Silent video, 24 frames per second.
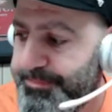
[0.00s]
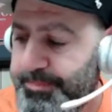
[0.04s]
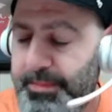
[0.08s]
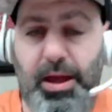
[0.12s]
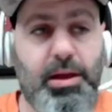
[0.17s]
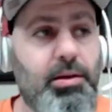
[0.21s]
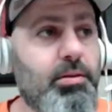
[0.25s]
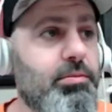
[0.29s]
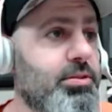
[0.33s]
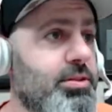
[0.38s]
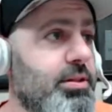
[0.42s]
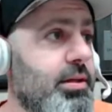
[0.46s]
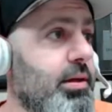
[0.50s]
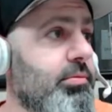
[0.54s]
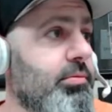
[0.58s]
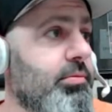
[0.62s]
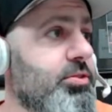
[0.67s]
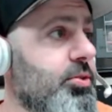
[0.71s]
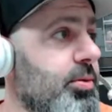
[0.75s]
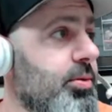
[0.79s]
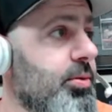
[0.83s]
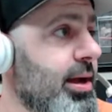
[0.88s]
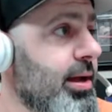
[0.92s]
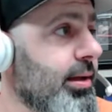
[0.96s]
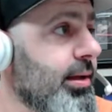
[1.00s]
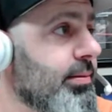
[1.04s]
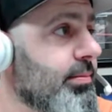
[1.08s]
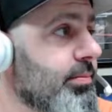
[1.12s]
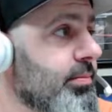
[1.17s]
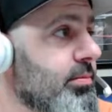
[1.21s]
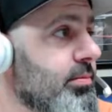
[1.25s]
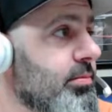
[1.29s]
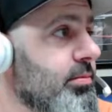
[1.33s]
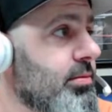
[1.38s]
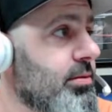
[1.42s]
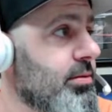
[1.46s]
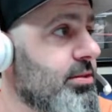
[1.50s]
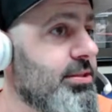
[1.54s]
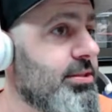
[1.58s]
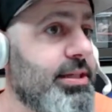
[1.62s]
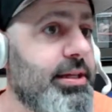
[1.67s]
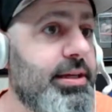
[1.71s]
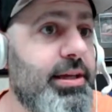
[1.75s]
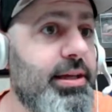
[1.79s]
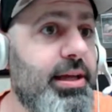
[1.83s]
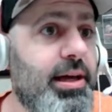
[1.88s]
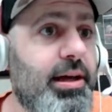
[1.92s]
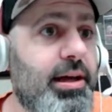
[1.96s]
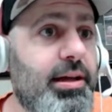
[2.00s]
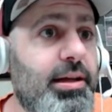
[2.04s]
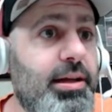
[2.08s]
It was great. Let's see.